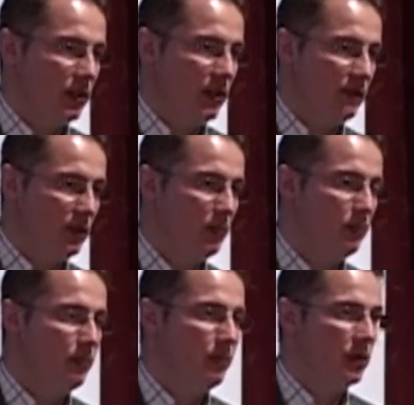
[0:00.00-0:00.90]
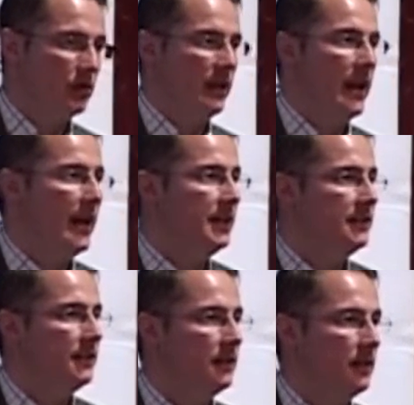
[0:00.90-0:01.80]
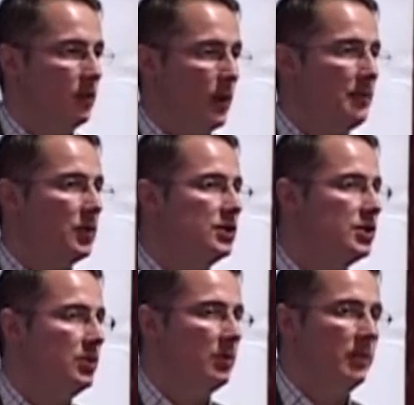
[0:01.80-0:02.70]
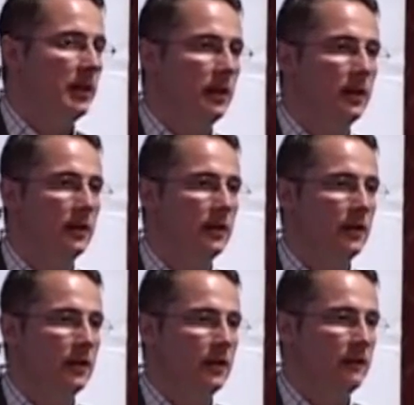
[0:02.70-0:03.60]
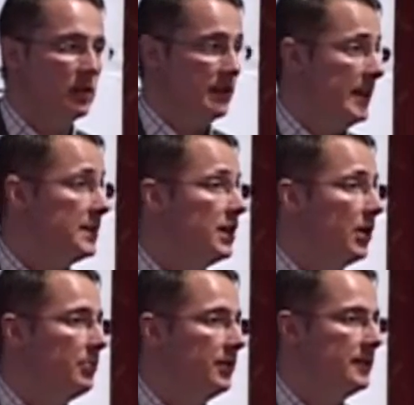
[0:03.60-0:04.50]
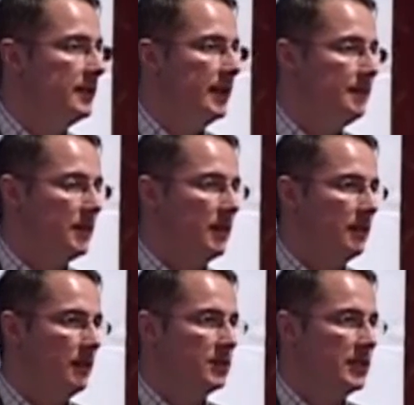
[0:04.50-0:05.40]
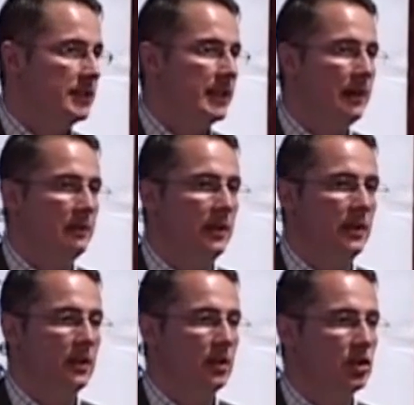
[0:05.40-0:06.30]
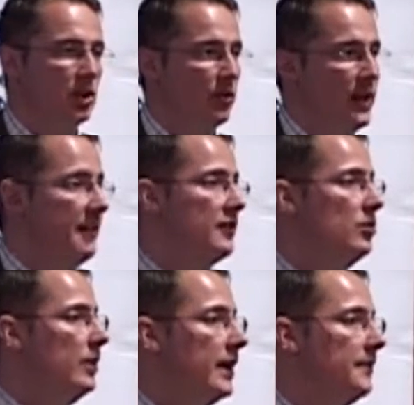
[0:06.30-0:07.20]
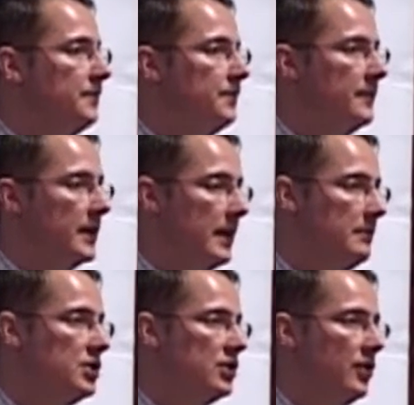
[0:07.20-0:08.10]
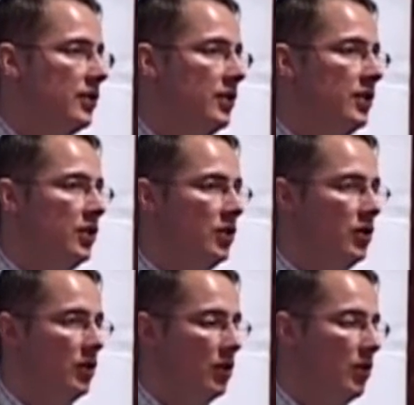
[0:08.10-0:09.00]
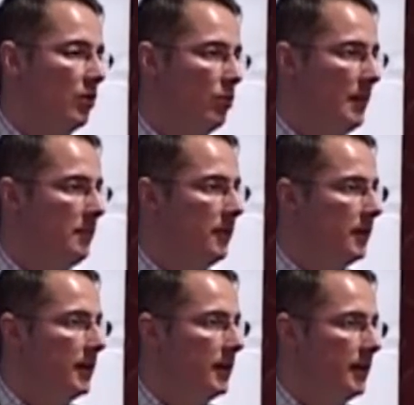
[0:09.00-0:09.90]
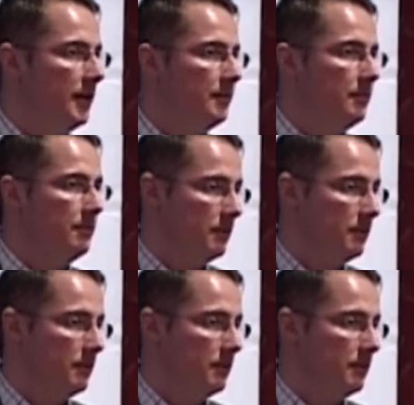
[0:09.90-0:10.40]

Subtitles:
If you create web consumable visualization outputs, those things can be shown everywhere. Can be shown on web, can